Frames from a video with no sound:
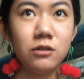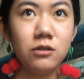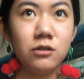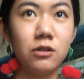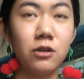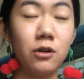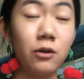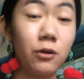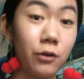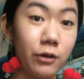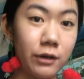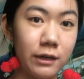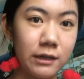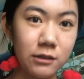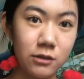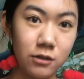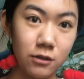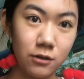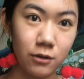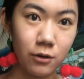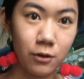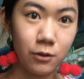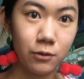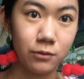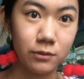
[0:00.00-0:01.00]
according to
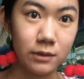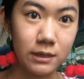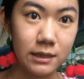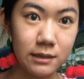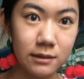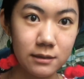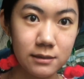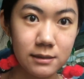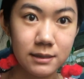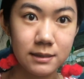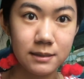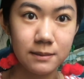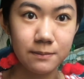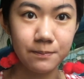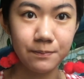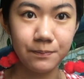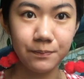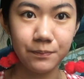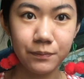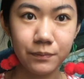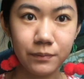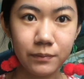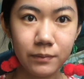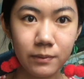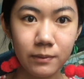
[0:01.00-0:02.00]
their own needs.
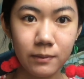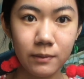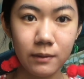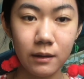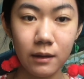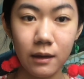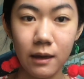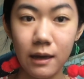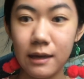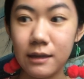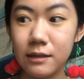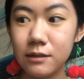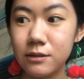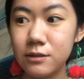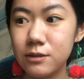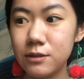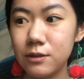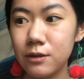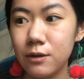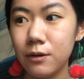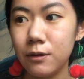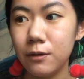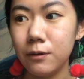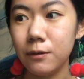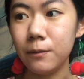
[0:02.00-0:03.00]
And
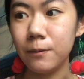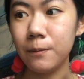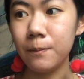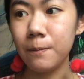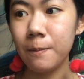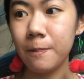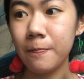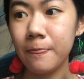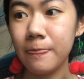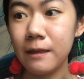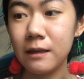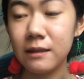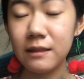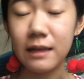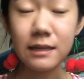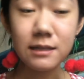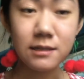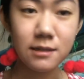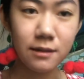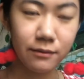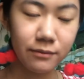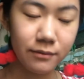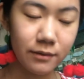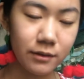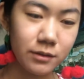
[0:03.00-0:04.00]
so that's
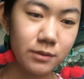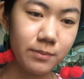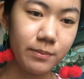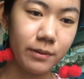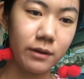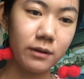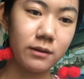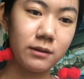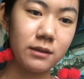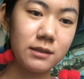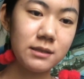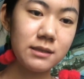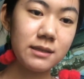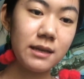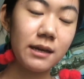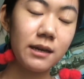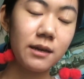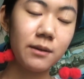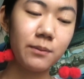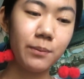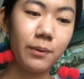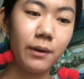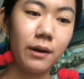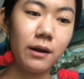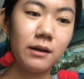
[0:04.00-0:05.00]
the first part. The
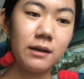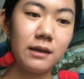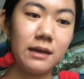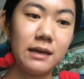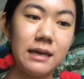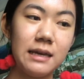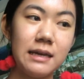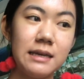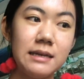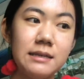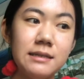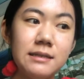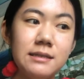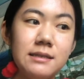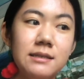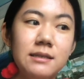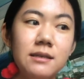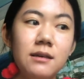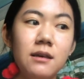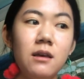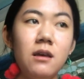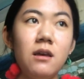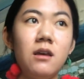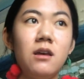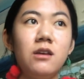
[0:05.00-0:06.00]
second part is
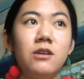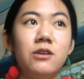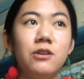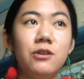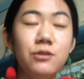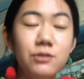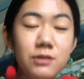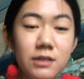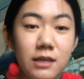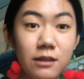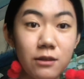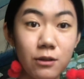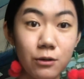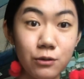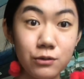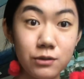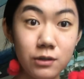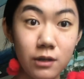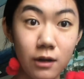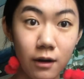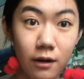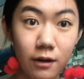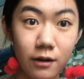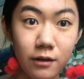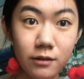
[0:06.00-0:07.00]
using those
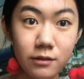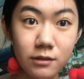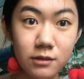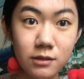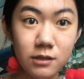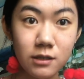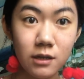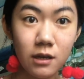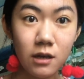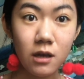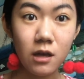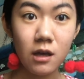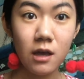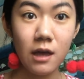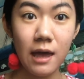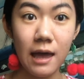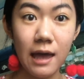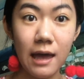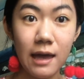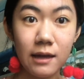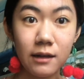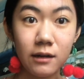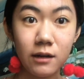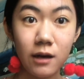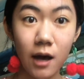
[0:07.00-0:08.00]
cards
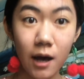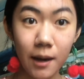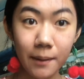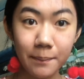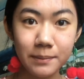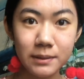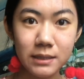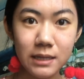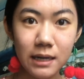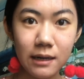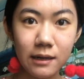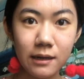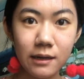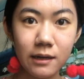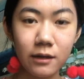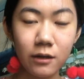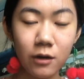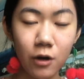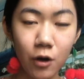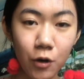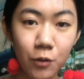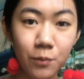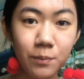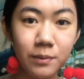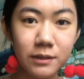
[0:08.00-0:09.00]
and
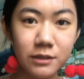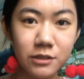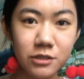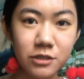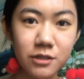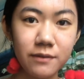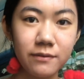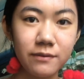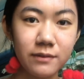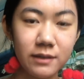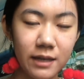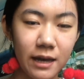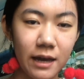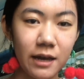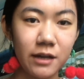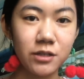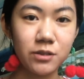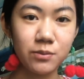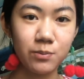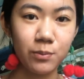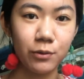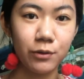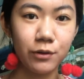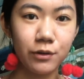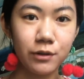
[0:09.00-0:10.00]
updating OpenShift
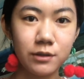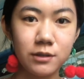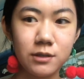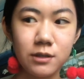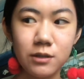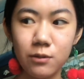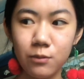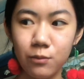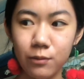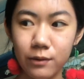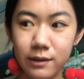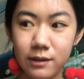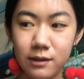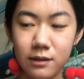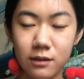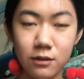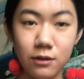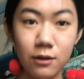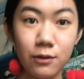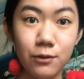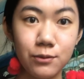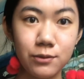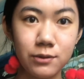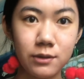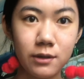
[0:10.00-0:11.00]
dashboards with
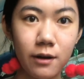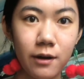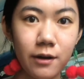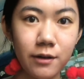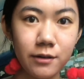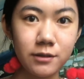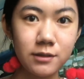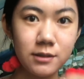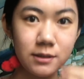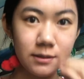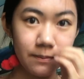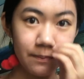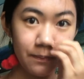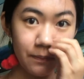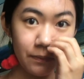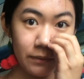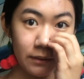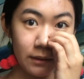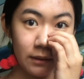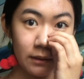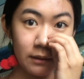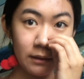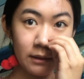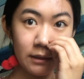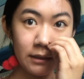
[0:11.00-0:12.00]
those cards.
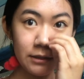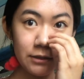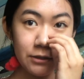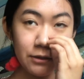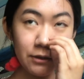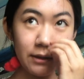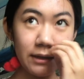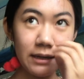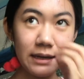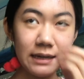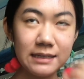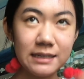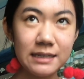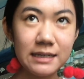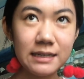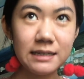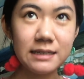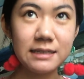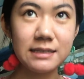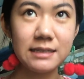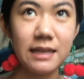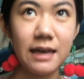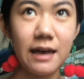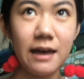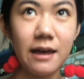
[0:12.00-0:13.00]
So the idea
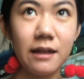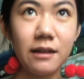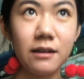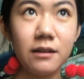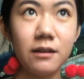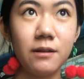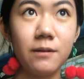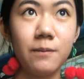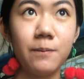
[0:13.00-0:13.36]
is that